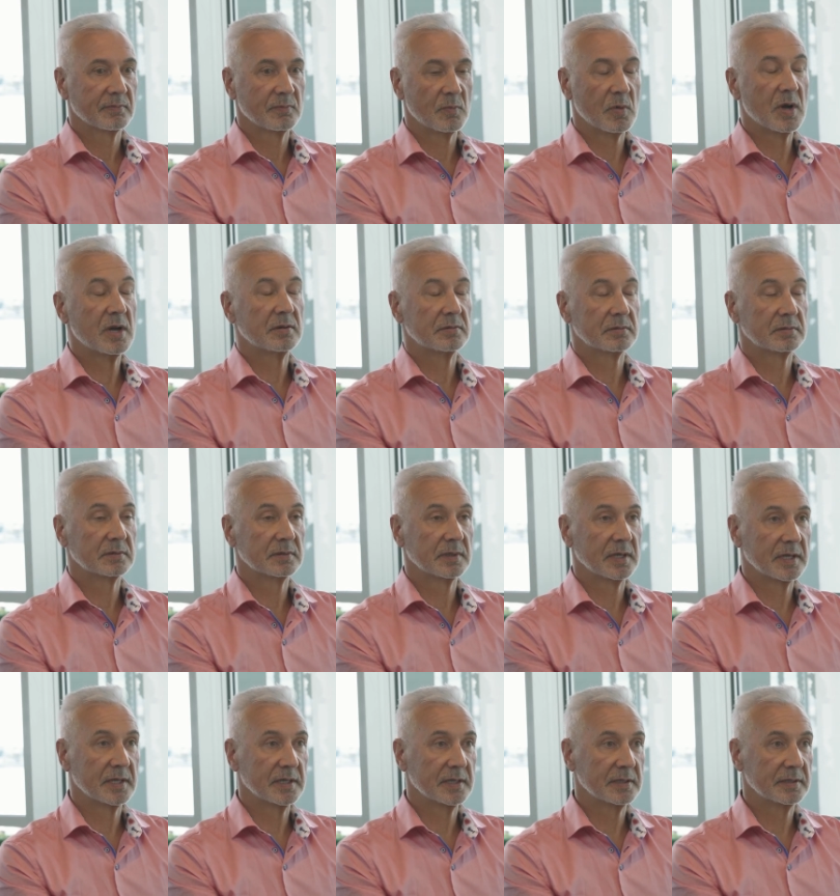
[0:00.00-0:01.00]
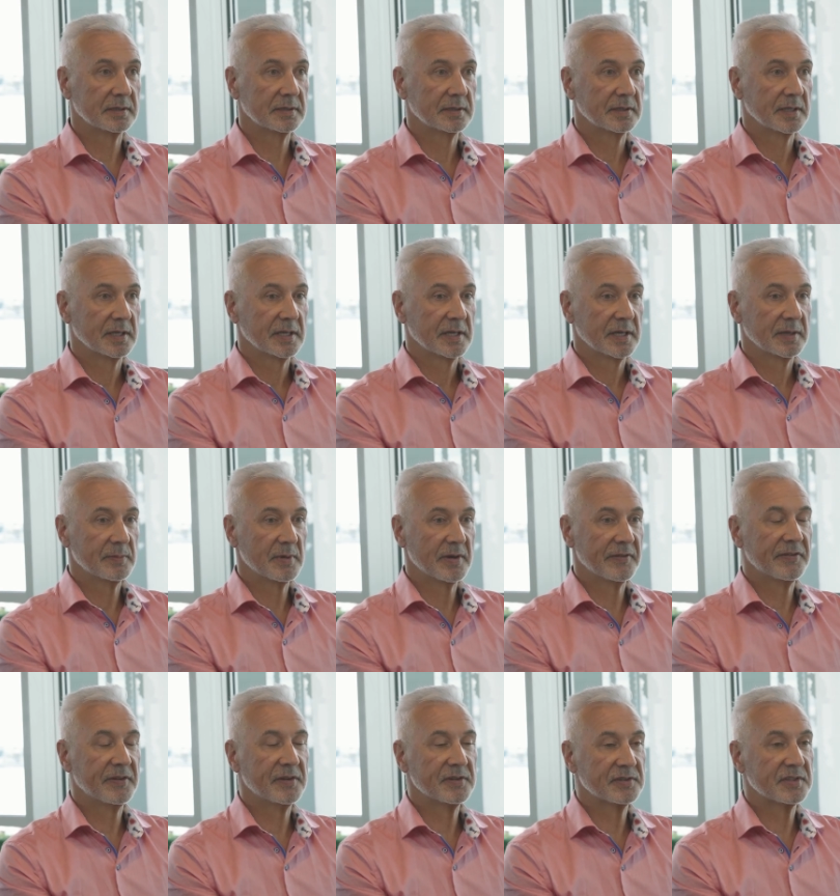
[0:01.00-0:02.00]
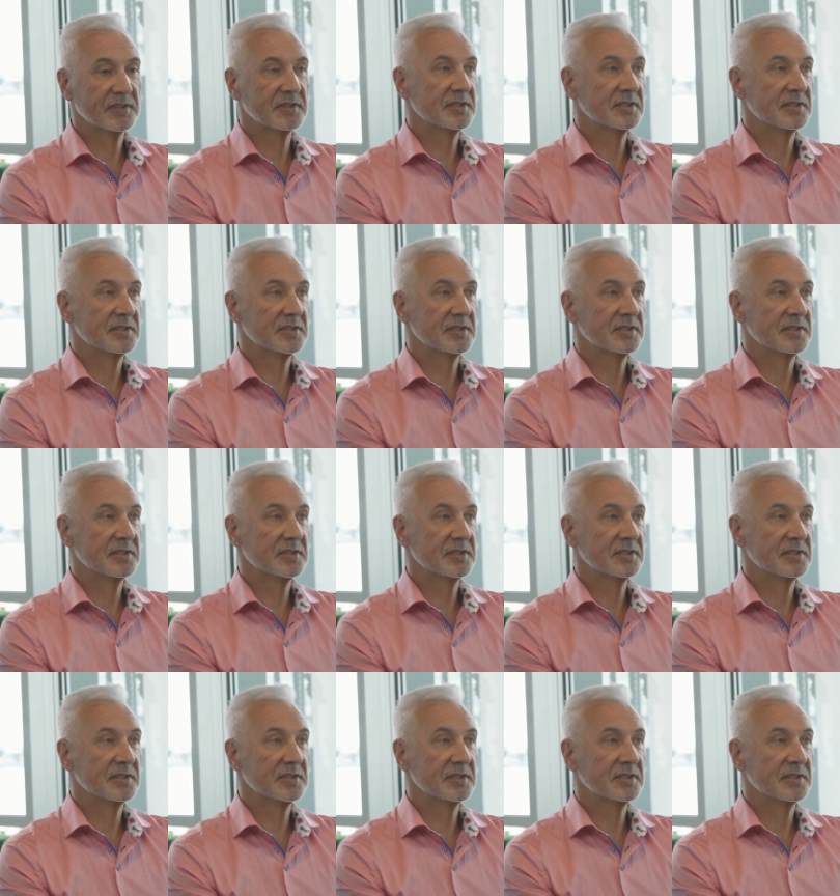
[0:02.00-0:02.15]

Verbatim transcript: wow, uh, my first